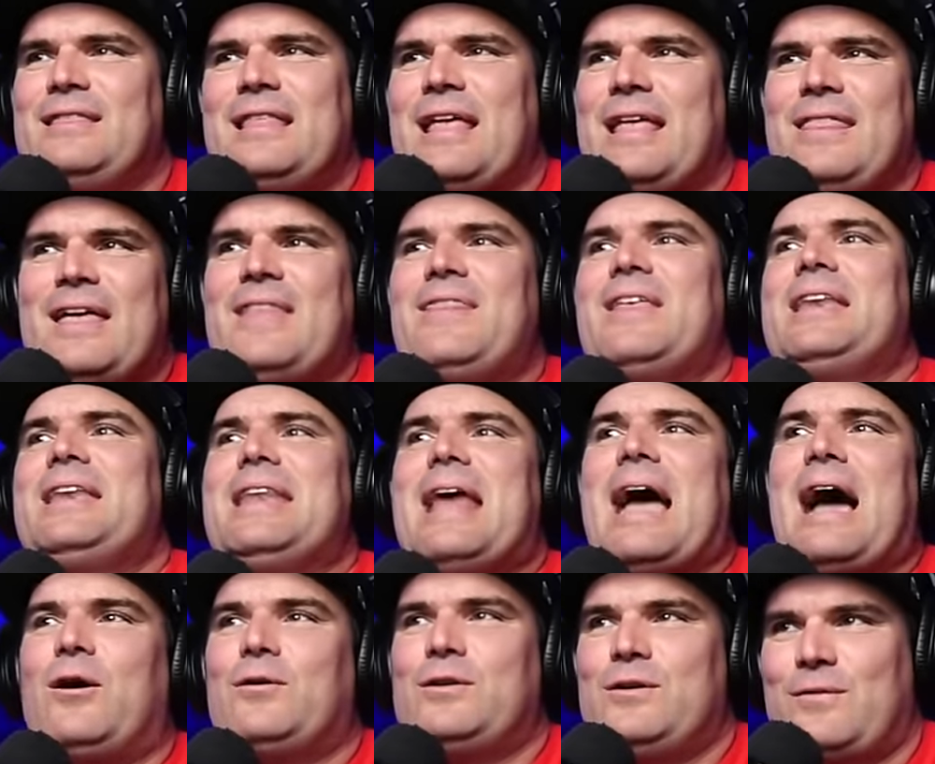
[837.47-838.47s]
and then
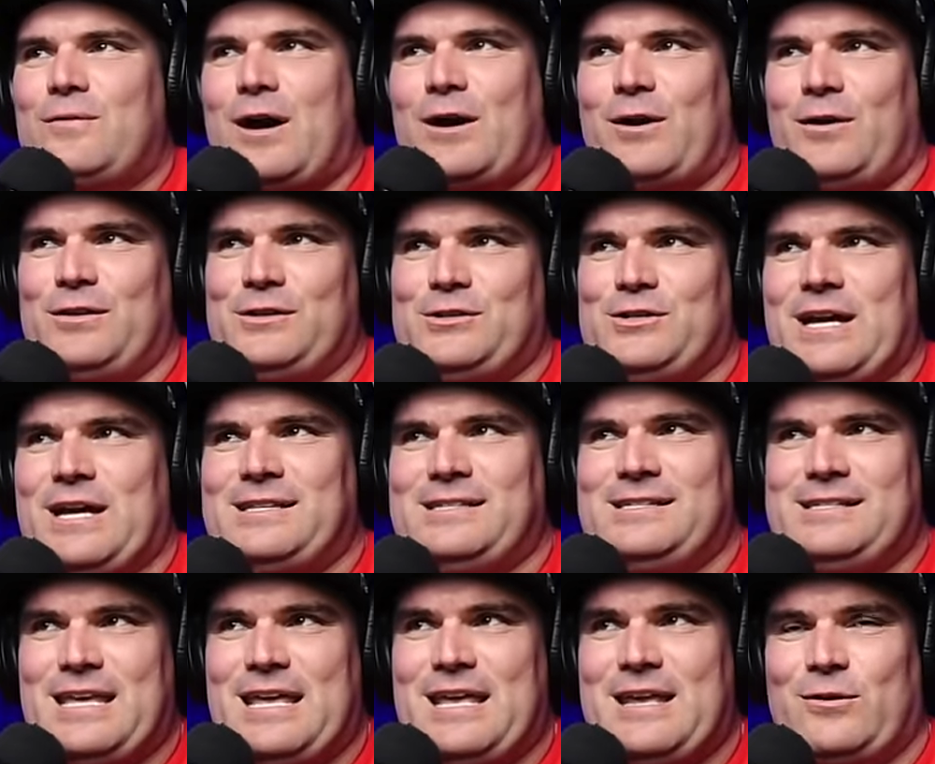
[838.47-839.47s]
now you've got all the Gen
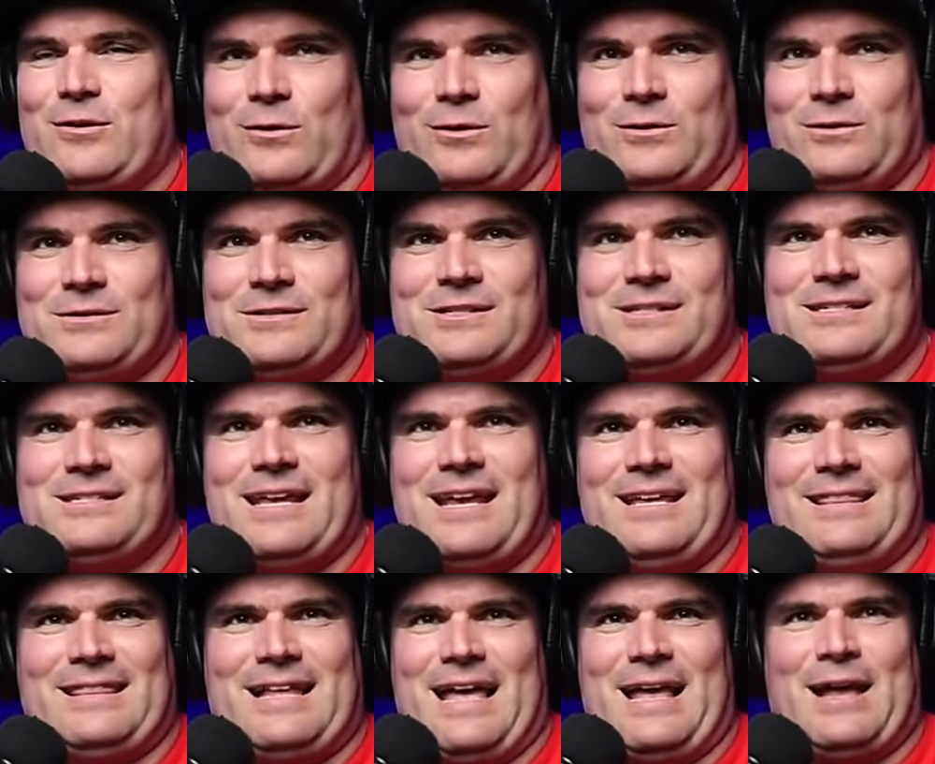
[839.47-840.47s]
Z girls
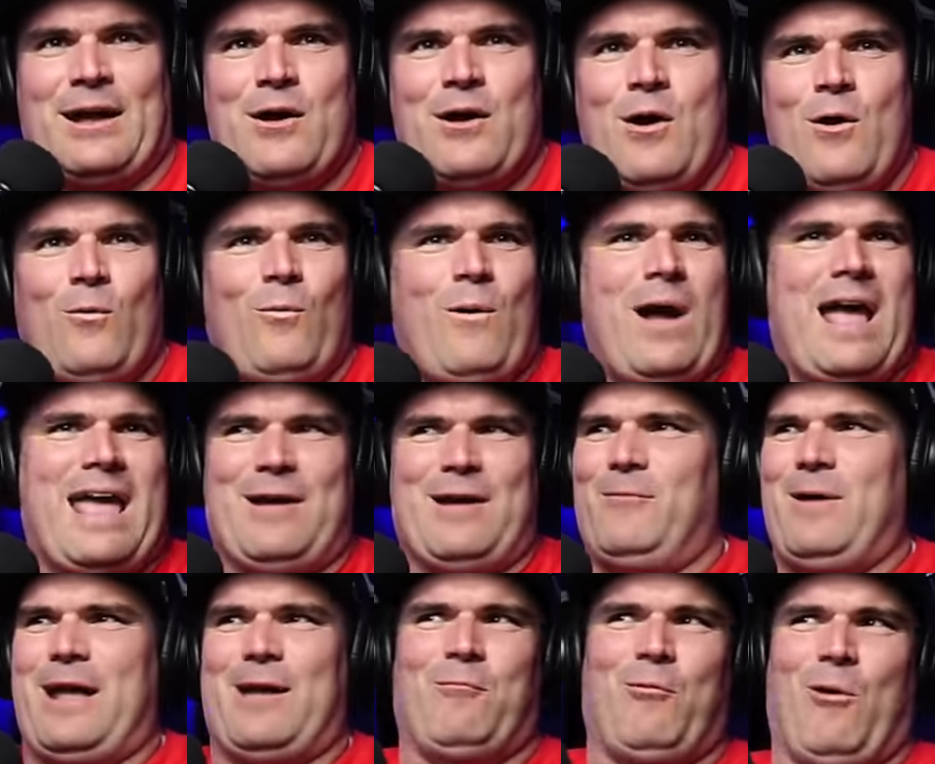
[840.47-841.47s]
saying like,
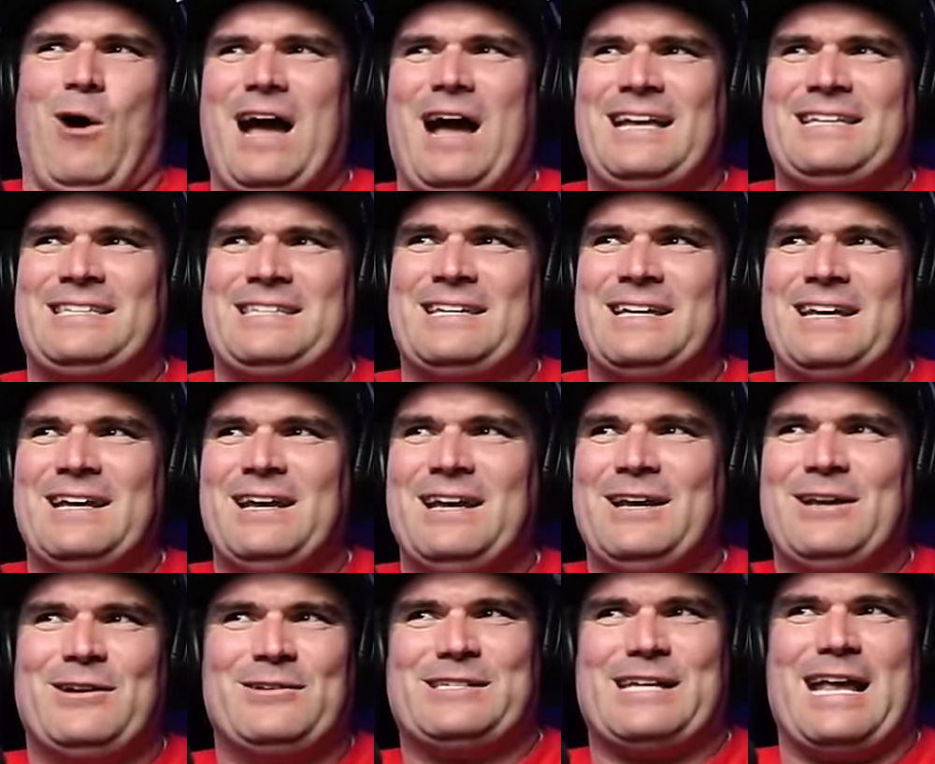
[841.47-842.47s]
wait, what?
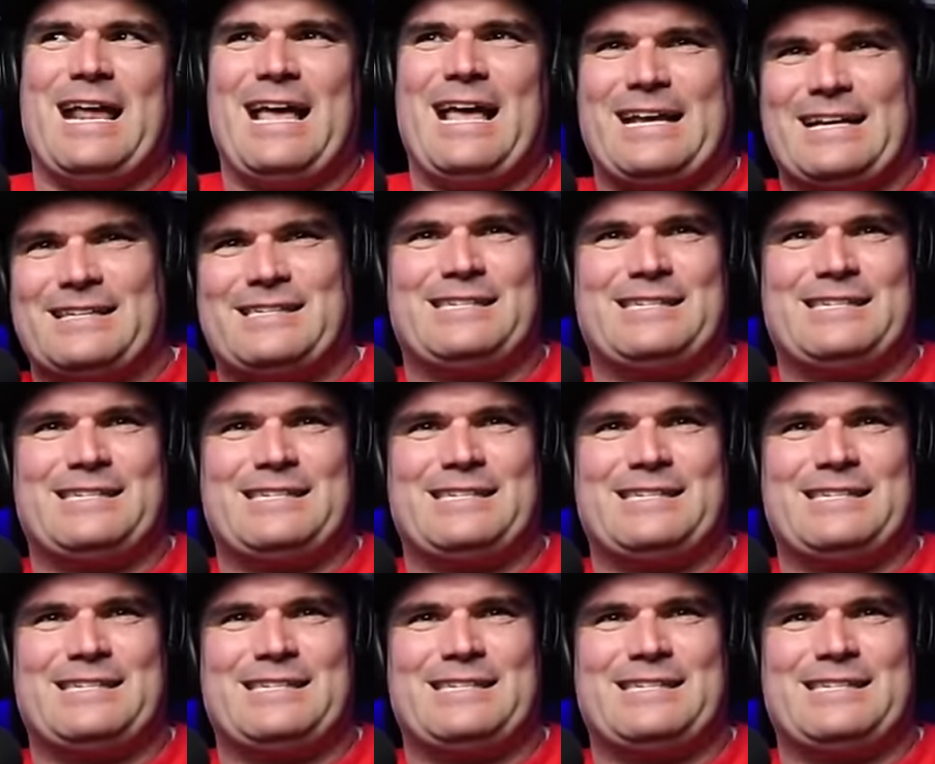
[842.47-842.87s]
You're saying I can